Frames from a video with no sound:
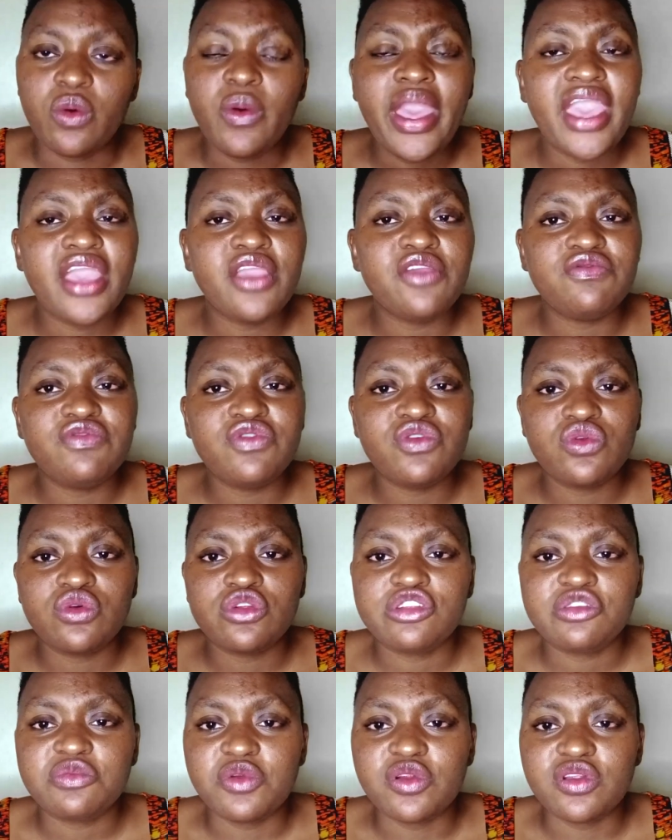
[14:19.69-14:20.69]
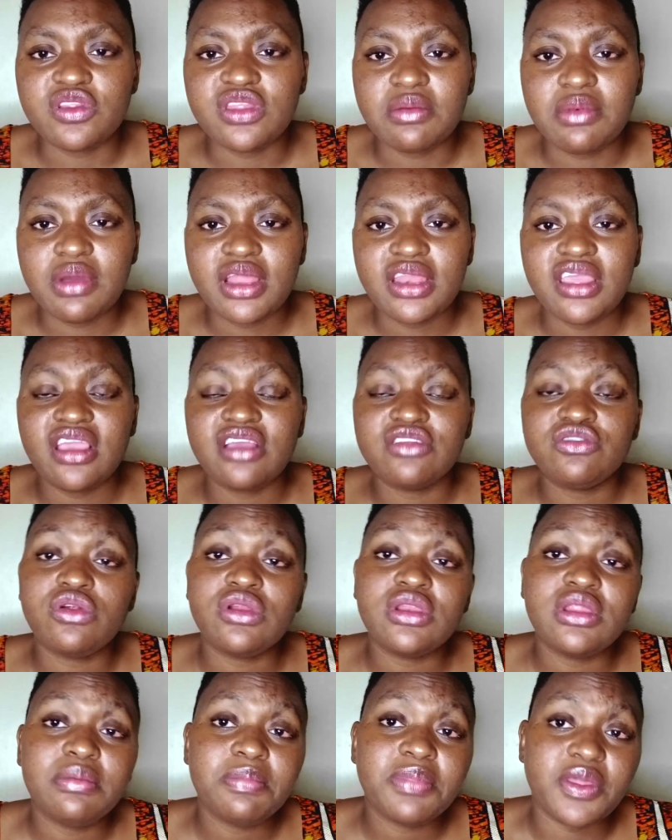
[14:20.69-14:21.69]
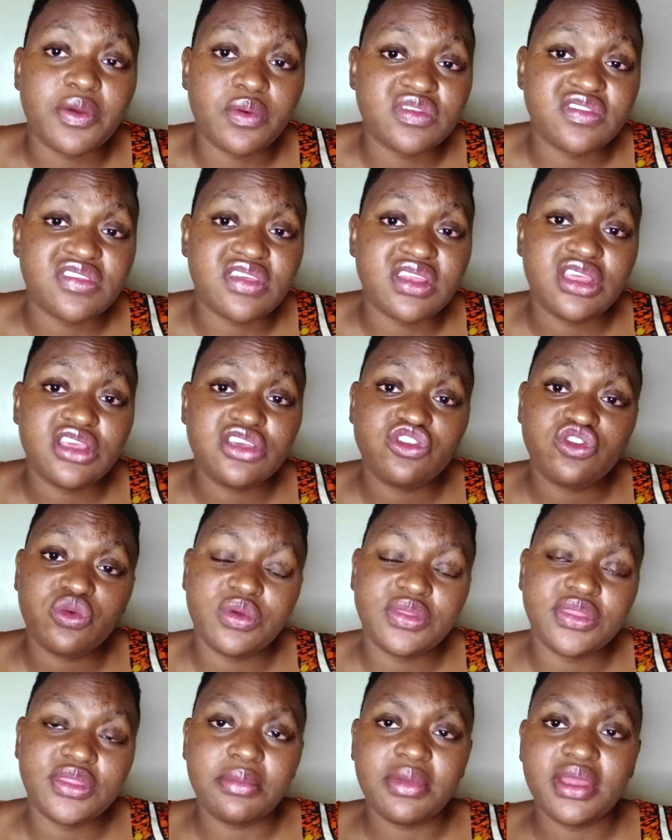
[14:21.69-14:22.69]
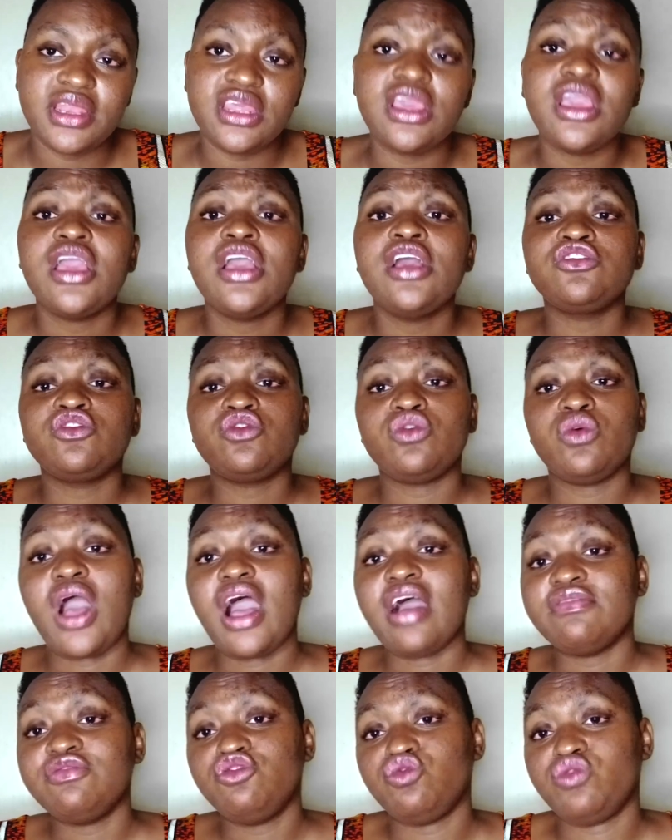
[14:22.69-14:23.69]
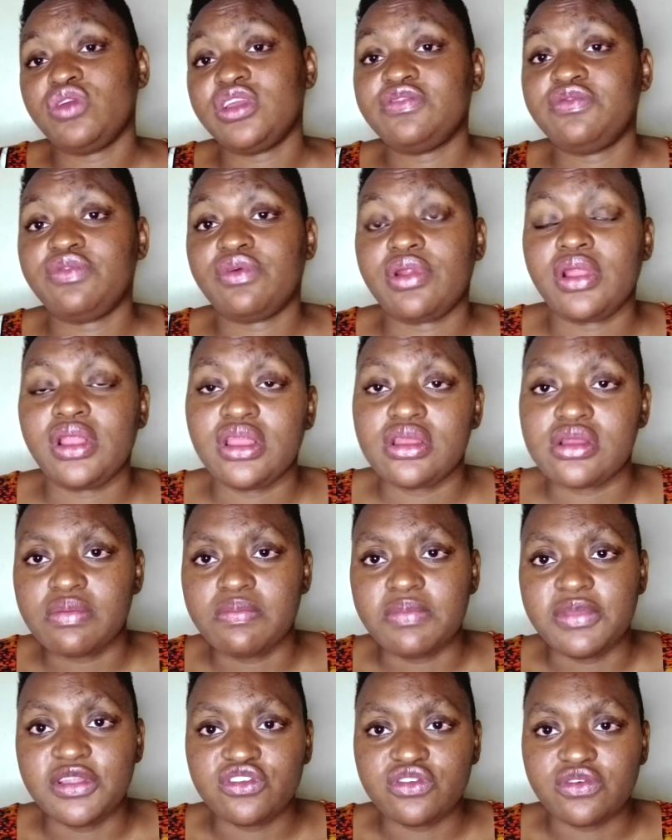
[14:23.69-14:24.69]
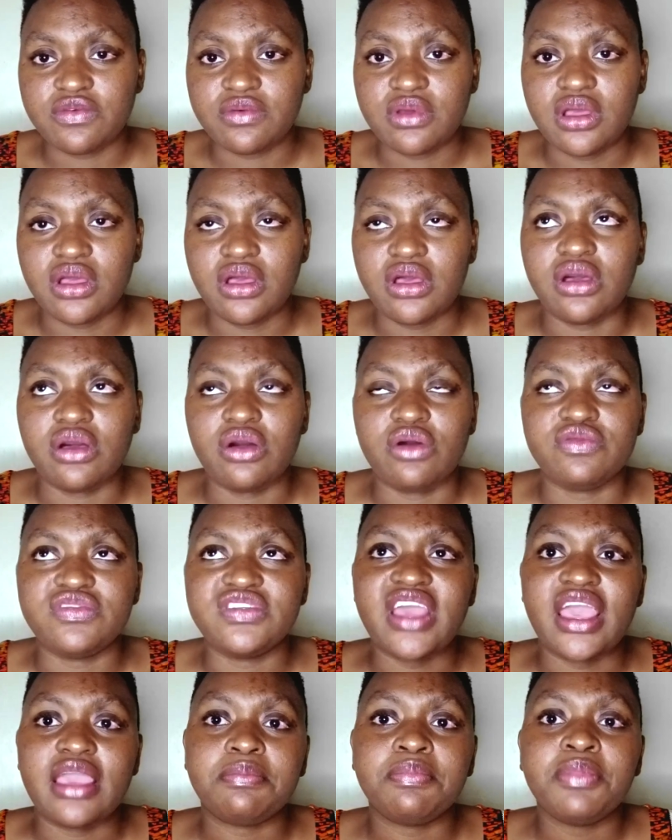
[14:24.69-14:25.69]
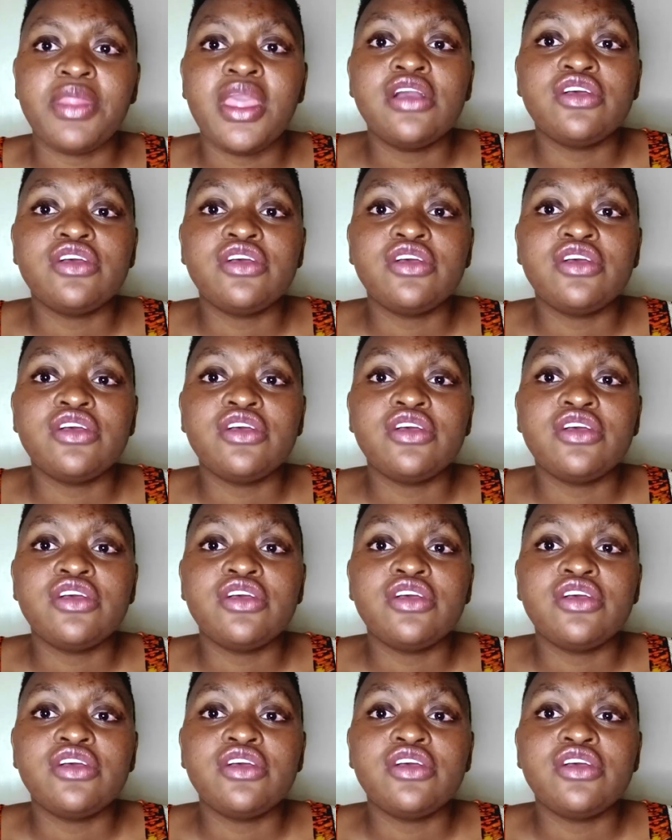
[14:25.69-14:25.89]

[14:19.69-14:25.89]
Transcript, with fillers: where I you not the money? I told him there was an issue with the money, so we'll have to wait for a little bit uh, of time.